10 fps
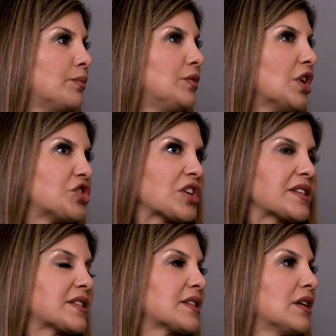
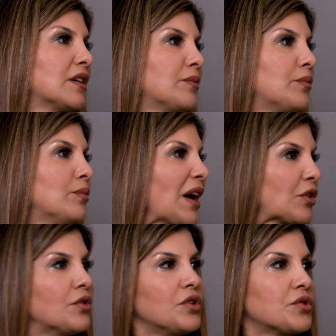digest
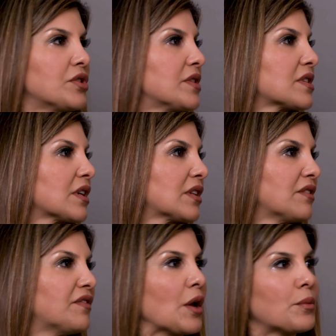macronutrients like
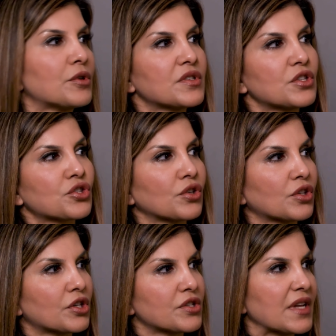the fibers, the
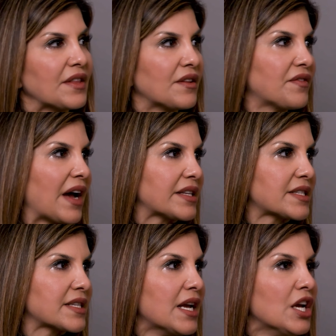sugars, and the fats.